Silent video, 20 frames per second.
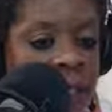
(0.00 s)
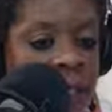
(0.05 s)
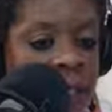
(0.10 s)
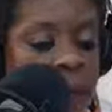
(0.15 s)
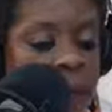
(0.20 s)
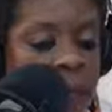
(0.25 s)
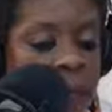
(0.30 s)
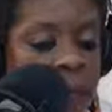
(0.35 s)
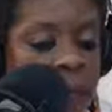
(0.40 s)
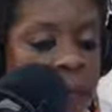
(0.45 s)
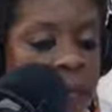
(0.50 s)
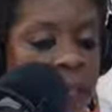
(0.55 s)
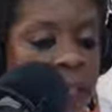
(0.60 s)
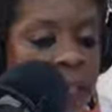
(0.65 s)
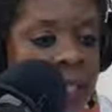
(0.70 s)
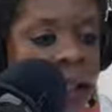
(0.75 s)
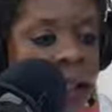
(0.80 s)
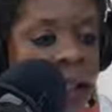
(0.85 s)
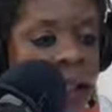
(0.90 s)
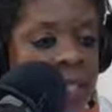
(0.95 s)
But
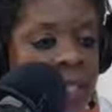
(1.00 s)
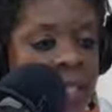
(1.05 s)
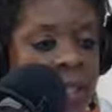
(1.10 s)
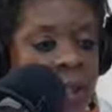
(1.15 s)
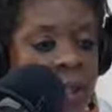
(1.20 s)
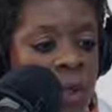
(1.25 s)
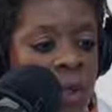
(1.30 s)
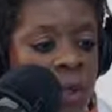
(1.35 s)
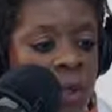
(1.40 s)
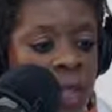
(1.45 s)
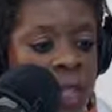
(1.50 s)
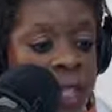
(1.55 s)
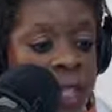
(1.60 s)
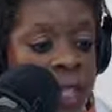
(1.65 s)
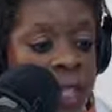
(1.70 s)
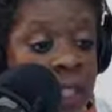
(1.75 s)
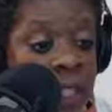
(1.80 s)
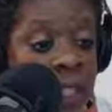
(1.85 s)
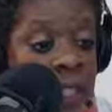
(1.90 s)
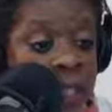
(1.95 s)
yes. somebody who
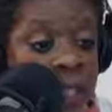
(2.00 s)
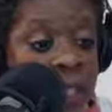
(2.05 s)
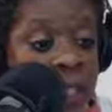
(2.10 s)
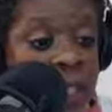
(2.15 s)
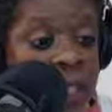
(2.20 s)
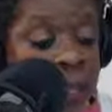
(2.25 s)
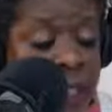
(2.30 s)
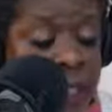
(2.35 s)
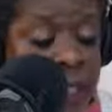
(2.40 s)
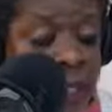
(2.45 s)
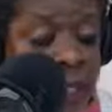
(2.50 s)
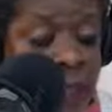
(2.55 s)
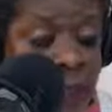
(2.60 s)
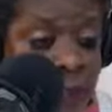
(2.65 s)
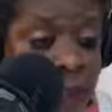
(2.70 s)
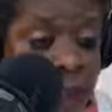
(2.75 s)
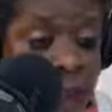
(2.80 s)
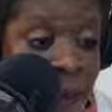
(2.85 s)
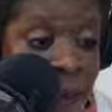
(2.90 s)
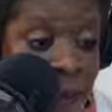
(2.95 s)
is sending
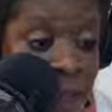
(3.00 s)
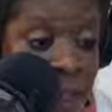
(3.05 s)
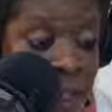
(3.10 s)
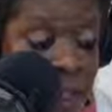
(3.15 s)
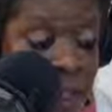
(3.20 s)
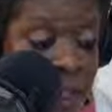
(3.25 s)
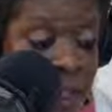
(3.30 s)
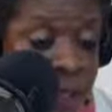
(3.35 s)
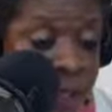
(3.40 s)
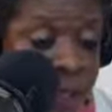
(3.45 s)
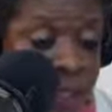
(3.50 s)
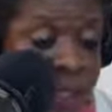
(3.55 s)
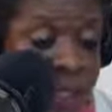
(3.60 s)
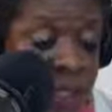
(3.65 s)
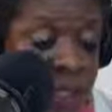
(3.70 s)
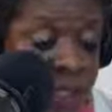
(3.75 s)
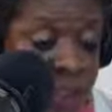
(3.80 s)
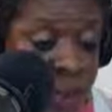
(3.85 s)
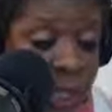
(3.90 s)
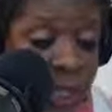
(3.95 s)
out that petition and
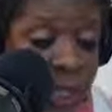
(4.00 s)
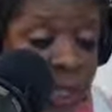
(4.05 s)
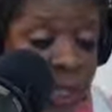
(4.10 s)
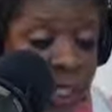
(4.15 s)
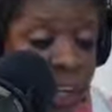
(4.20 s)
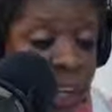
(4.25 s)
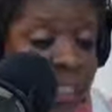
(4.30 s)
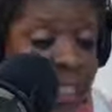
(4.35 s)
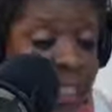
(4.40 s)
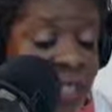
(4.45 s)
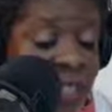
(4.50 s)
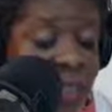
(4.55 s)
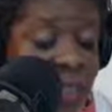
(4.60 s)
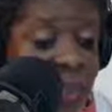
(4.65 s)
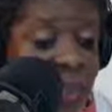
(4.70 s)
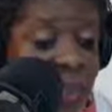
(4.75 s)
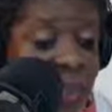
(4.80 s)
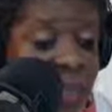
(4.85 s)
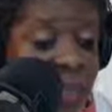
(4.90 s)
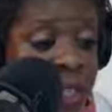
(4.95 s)
making sure it's signed is
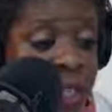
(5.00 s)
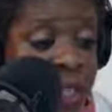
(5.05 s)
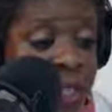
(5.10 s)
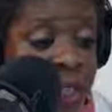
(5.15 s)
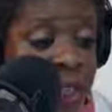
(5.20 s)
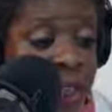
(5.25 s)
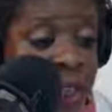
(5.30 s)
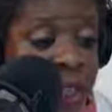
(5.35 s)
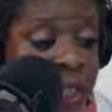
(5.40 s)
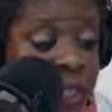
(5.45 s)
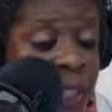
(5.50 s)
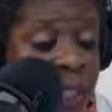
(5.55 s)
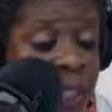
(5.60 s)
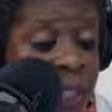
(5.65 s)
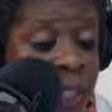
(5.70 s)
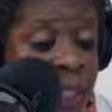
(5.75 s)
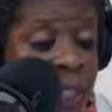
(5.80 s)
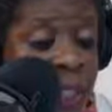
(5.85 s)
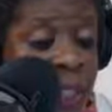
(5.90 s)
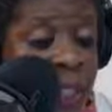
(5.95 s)
doing what they're doing.
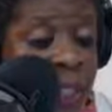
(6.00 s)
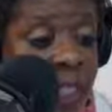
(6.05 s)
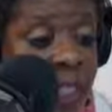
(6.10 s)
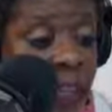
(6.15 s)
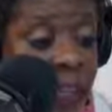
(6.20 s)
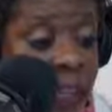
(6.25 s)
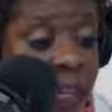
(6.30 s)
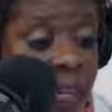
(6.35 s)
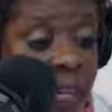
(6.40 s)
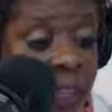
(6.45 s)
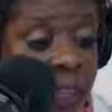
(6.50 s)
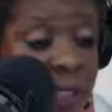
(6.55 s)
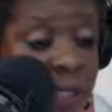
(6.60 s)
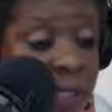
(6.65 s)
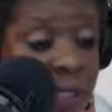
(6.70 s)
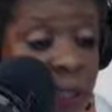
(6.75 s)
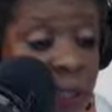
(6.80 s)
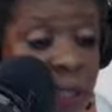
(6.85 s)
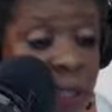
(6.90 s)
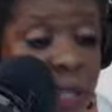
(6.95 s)
Somebody else
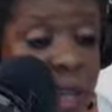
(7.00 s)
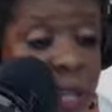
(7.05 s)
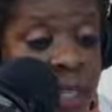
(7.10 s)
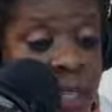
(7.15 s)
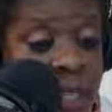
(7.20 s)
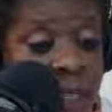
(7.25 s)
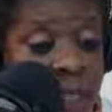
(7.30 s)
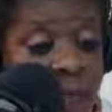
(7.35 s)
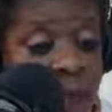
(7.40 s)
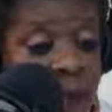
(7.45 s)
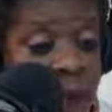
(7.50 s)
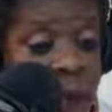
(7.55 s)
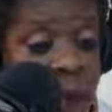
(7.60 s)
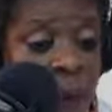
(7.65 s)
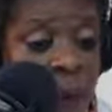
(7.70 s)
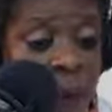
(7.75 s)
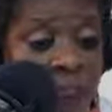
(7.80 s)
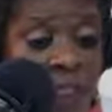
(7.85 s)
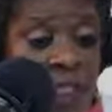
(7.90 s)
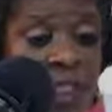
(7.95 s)
is doing another
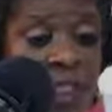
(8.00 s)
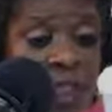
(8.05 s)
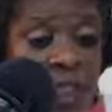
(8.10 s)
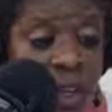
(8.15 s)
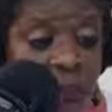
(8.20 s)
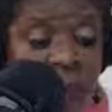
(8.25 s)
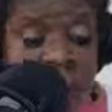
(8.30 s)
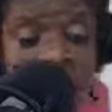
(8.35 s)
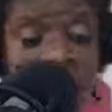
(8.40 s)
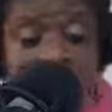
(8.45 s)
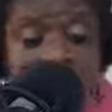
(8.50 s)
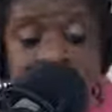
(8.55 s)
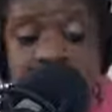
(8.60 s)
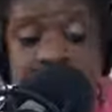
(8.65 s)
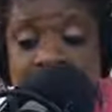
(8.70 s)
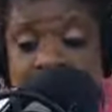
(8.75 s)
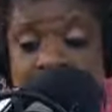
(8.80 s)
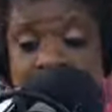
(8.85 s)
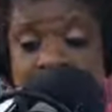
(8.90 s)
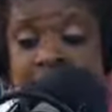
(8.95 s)
form of disturbance.
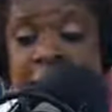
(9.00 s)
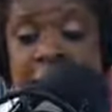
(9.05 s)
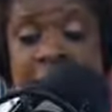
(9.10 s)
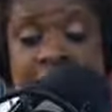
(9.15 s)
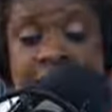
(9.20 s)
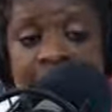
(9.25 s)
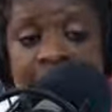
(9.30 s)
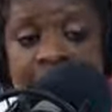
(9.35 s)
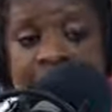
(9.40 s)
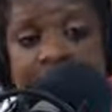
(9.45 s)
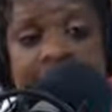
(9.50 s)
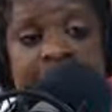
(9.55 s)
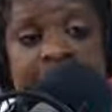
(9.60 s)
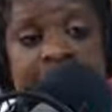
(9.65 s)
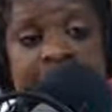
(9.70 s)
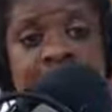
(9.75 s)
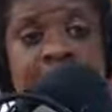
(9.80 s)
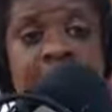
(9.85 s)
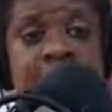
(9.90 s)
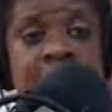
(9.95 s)
Somebody is out
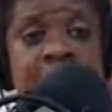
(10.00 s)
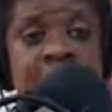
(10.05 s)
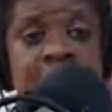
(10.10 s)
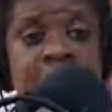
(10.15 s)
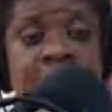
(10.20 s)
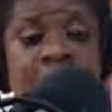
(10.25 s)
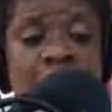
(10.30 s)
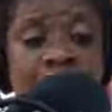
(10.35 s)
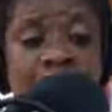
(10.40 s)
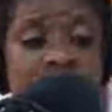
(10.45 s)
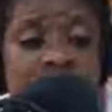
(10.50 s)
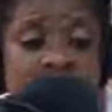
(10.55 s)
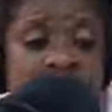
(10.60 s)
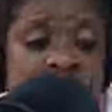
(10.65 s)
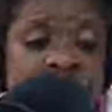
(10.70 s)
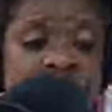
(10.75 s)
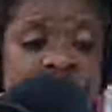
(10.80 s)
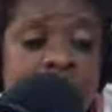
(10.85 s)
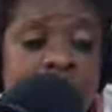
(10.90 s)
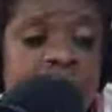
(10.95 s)
there you know,
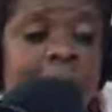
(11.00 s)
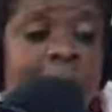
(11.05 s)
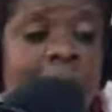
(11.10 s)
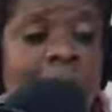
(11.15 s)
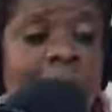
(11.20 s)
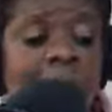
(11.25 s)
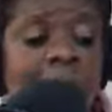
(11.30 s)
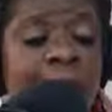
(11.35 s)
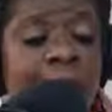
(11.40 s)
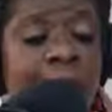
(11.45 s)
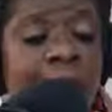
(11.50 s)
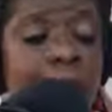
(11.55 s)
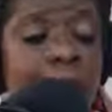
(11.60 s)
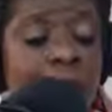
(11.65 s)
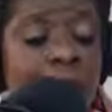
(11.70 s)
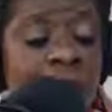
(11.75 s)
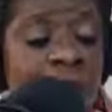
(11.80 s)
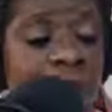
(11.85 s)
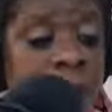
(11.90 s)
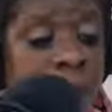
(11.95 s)
some people are out
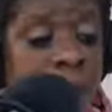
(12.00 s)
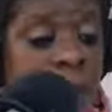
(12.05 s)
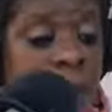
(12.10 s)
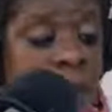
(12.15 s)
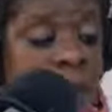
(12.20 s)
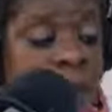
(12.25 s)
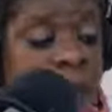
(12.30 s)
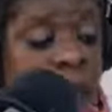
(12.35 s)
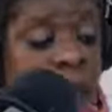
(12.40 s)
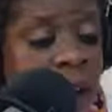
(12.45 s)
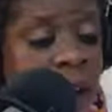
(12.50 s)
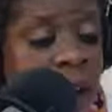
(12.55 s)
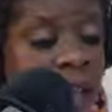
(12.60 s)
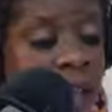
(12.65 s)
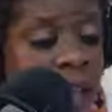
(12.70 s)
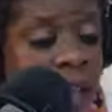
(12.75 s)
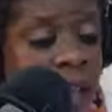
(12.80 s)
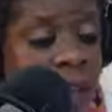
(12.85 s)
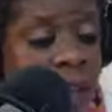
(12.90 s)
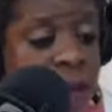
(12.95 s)
there. Um, I was out
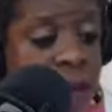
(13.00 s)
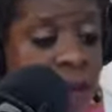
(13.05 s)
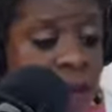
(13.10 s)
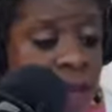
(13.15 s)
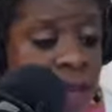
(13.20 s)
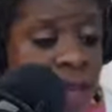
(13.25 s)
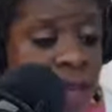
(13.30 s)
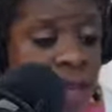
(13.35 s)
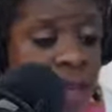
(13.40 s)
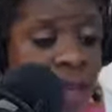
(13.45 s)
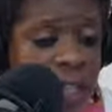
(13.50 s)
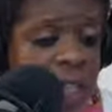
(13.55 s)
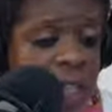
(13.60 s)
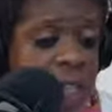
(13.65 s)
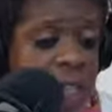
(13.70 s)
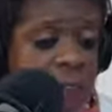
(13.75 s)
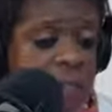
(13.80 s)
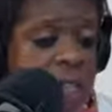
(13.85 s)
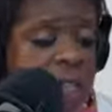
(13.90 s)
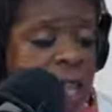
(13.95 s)
in Times Square
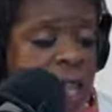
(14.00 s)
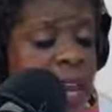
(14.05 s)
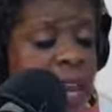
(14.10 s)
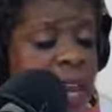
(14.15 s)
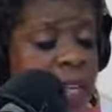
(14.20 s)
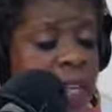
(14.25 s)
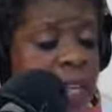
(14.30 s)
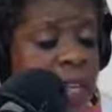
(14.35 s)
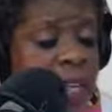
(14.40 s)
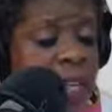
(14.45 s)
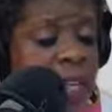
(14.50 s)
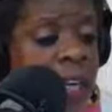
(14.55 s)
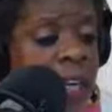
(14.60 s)
last week, and